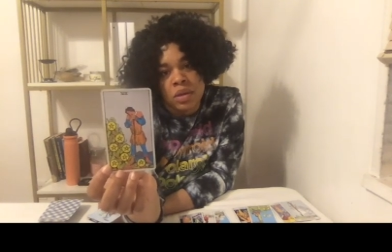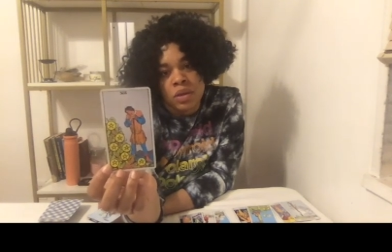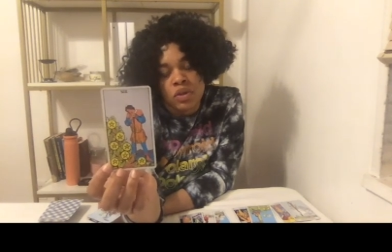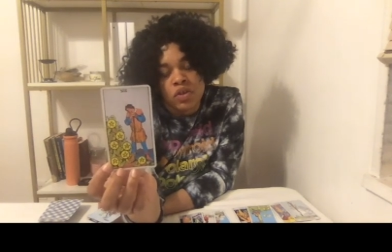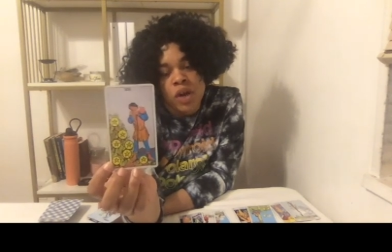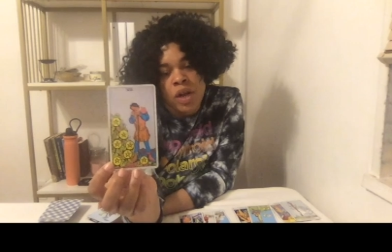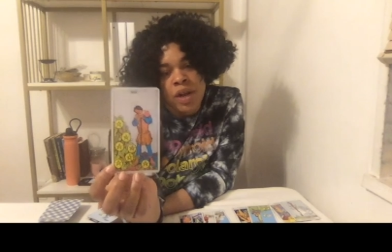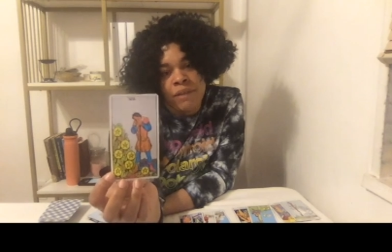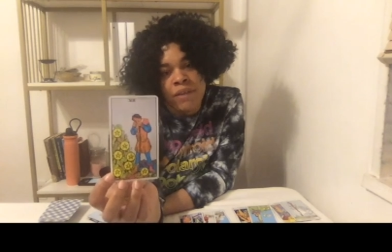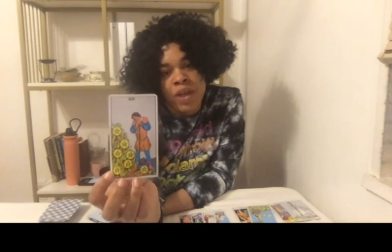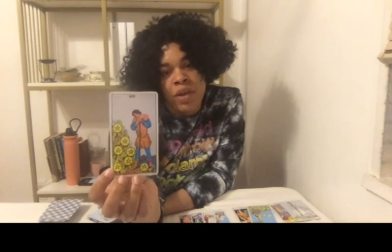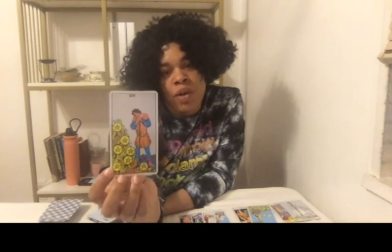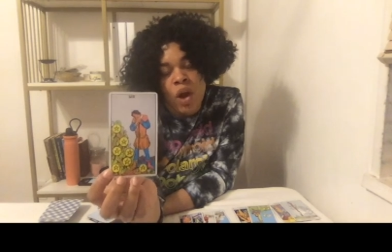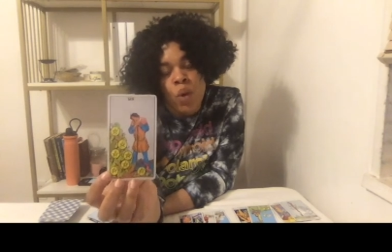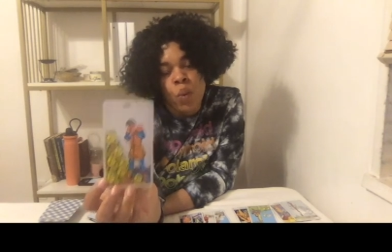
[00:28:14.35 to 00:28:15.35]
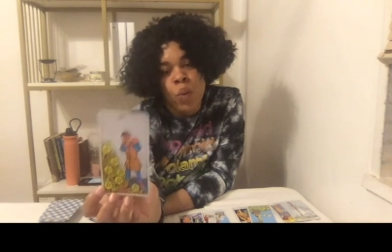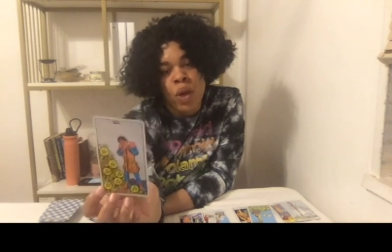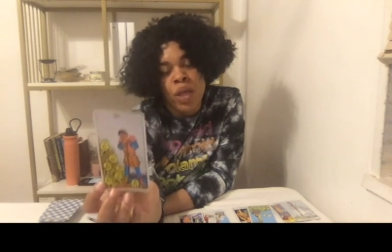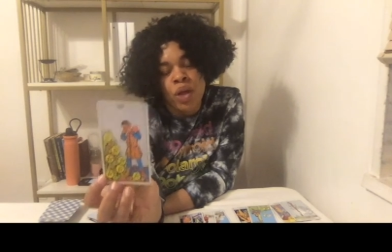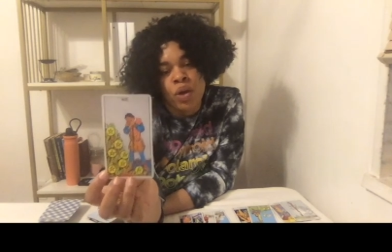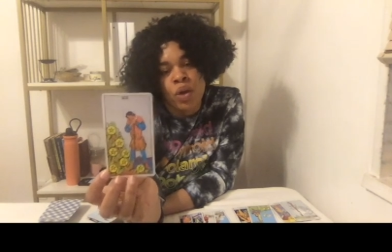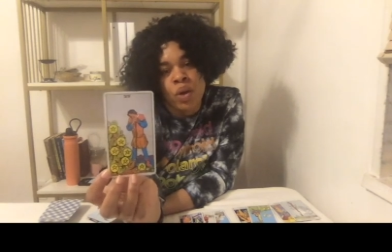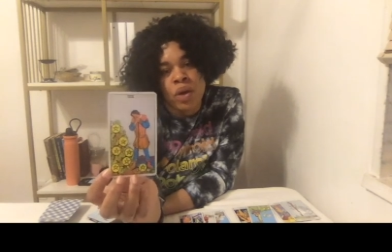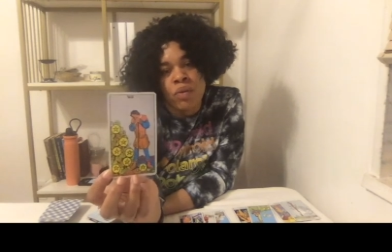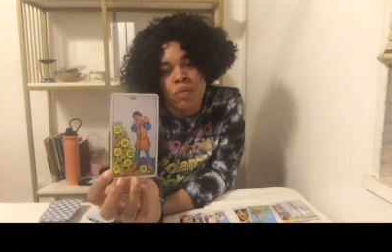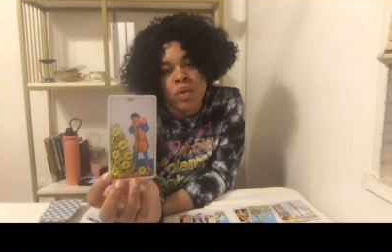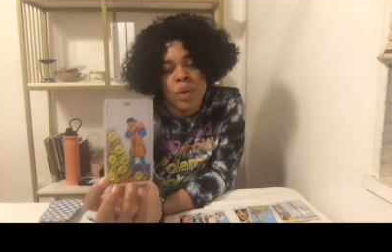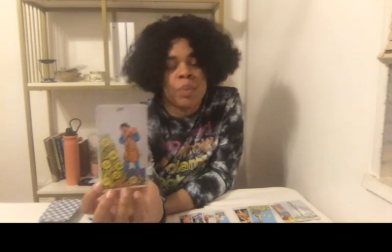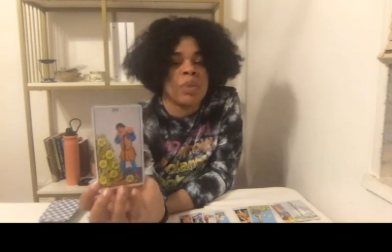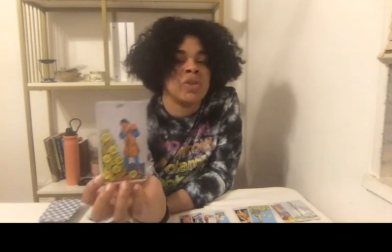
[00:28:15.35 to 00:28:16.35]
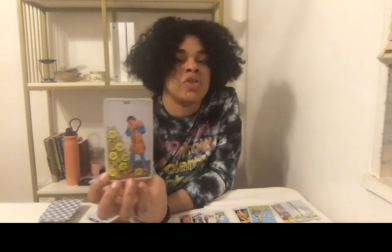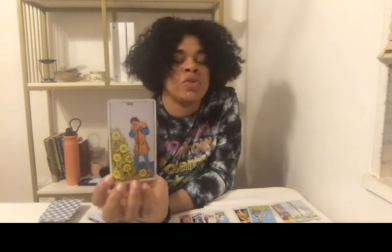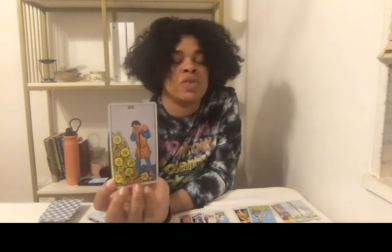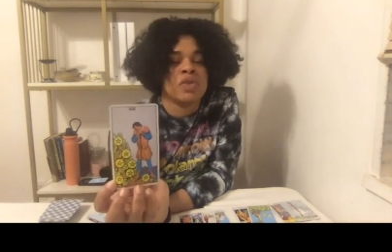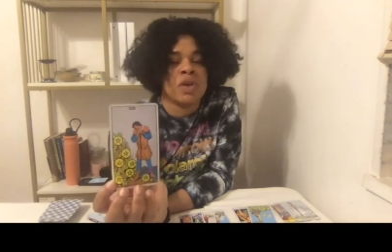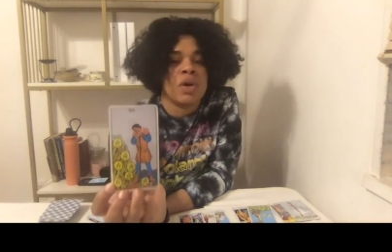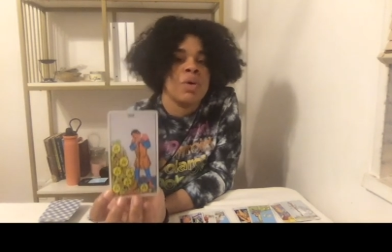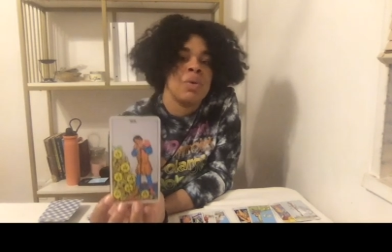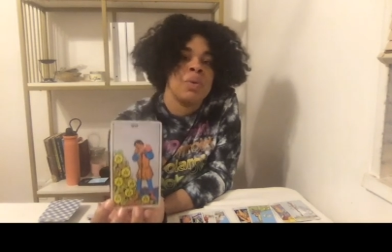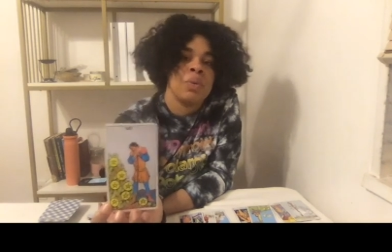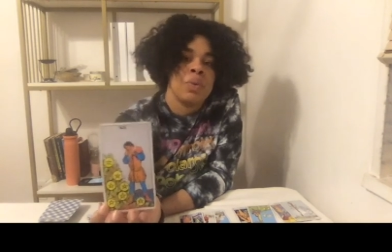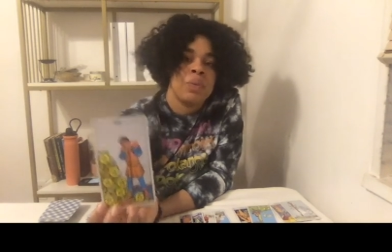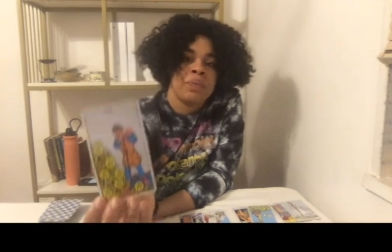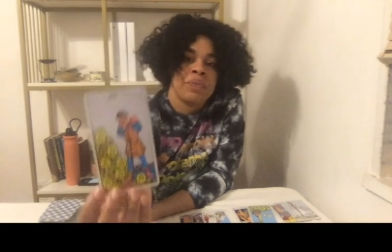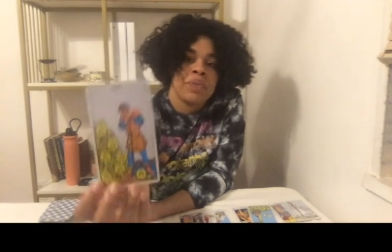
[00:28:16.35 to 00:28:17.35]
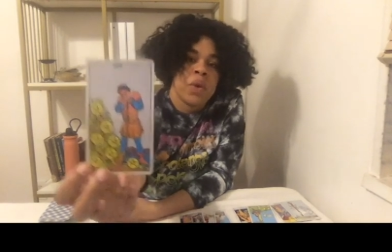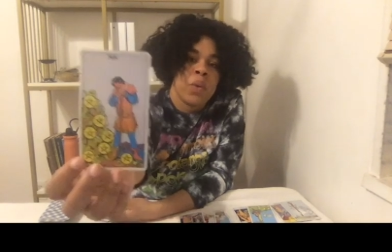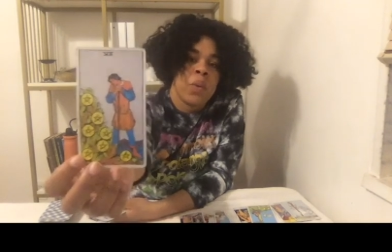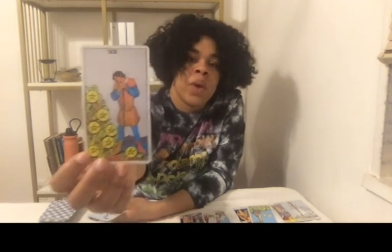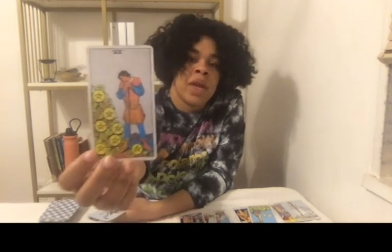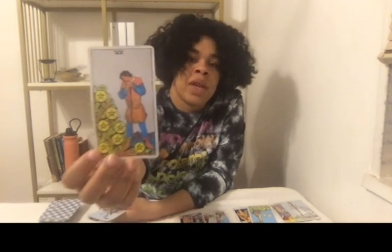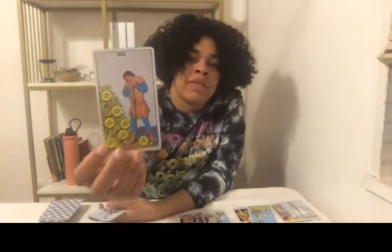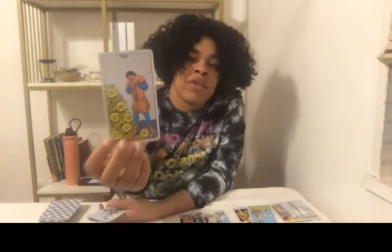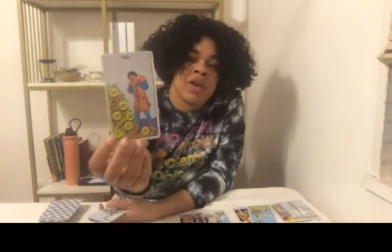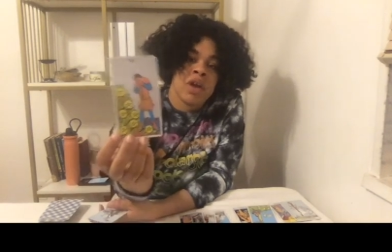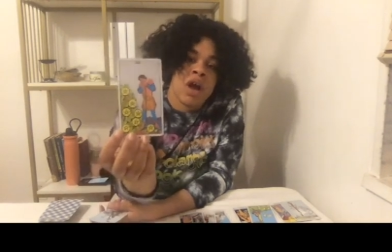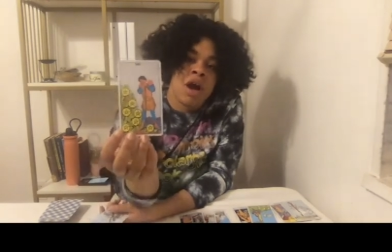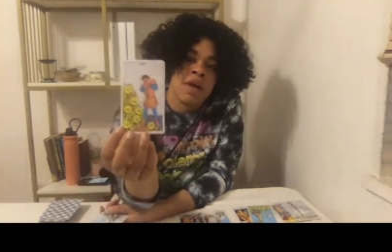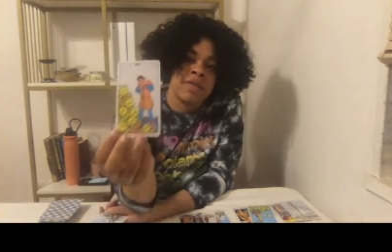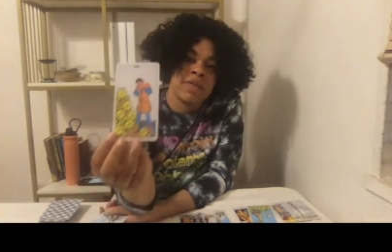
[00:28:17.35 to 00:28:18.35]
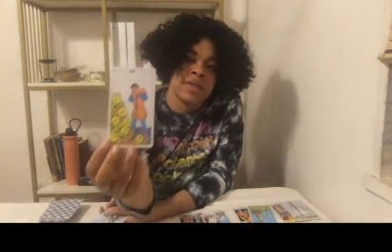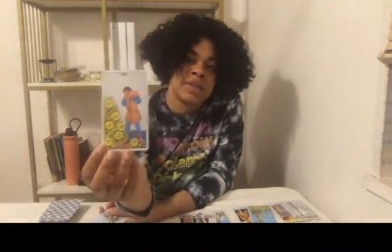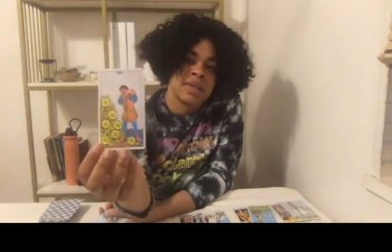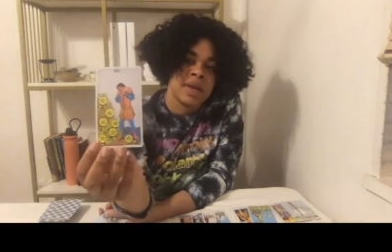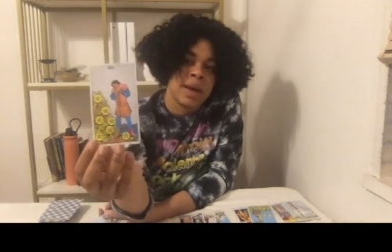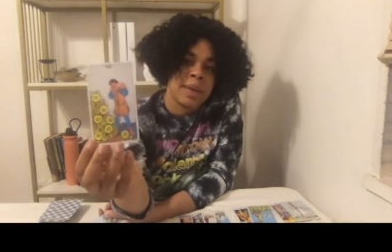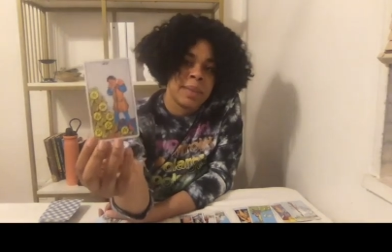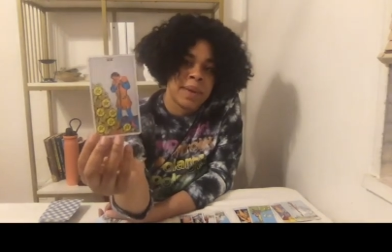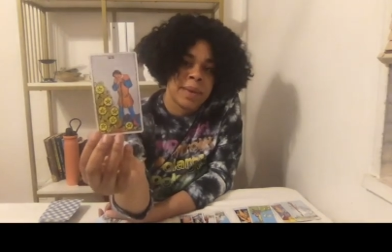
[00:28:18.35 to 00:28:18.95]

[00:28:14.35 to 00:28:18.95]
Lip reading: Trying to figure out when you're going to reap what you sow, waiting for your harvest to come in.